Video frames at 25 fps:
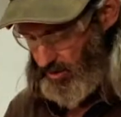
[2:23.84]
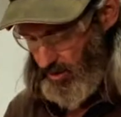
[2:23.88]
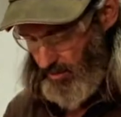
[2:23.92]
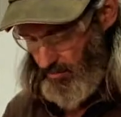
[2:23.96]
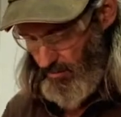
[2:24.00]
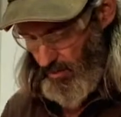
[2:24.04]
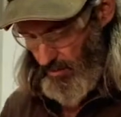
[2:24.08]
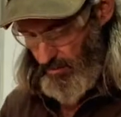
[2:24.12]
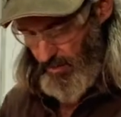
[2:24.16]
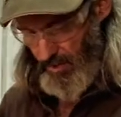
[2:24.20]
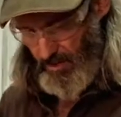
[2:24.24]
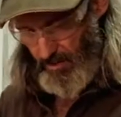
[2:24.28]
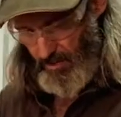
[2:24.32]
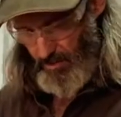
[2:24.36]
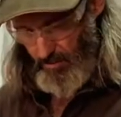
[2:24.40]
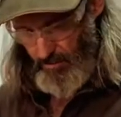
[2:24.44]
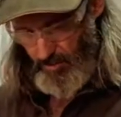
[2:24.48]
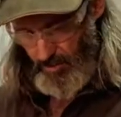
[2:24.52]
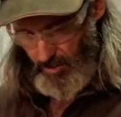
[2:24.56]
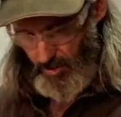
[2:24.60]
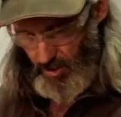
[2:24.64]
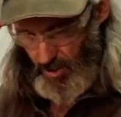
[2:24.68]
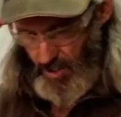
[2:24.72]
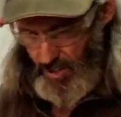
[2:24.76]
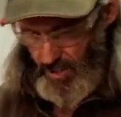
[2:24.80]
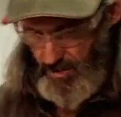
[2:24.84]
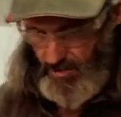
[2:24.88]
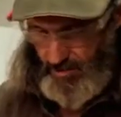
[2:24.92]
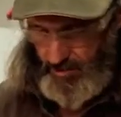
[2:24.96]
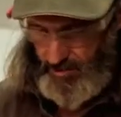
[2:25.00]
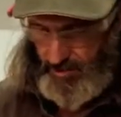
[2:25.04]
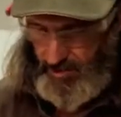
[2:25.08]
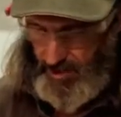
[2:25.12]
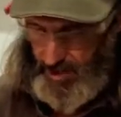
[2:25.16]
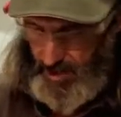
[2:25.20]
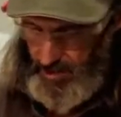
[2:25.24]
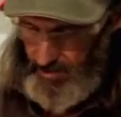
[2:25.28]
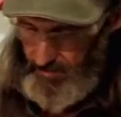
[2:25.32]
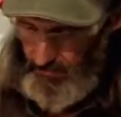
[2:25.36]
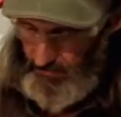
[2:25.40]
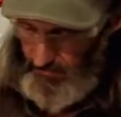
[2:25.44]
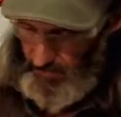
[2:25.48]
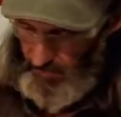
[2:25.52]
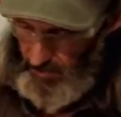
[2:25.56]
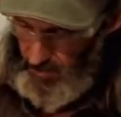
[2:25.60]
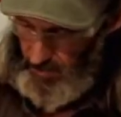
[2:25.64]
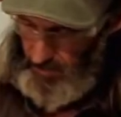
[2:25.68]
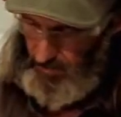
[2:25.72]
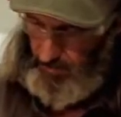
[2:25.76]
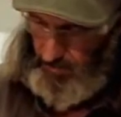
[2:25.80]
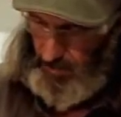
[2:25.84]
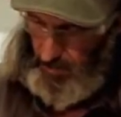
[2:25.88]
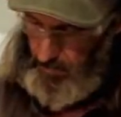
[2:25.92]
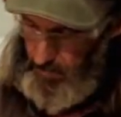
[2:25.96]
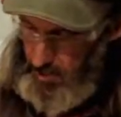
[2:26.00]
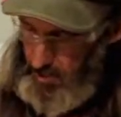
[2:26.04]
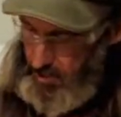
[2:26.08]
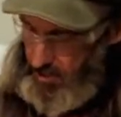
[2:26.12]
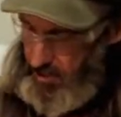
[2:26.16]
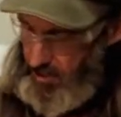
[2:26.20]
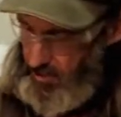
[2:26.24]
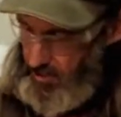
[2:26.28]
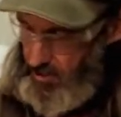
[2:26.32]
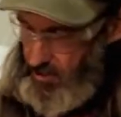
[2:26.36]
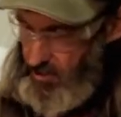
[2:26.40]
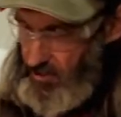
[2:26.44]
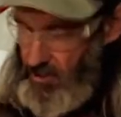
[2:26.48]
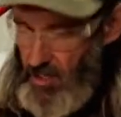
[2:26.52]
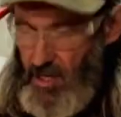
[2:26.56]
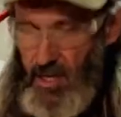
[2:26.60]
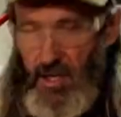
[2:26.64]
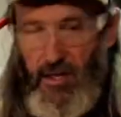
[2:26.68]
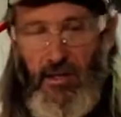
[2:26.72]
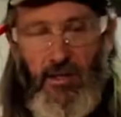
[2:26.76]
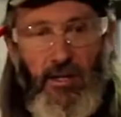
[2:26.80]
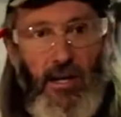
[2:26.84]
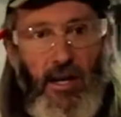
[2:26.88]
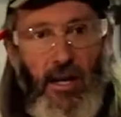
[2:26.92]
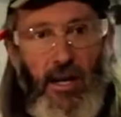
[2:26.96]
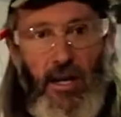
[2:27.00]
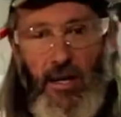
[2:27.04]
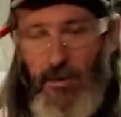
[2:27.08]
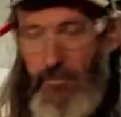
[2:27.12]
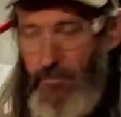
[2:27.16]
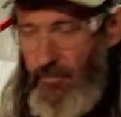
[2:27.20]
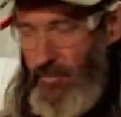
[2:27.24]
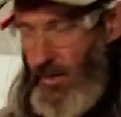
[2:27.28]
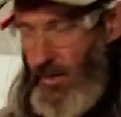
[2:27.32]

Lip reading: that my biscuit machine has done. There's my biscuits that sit inside.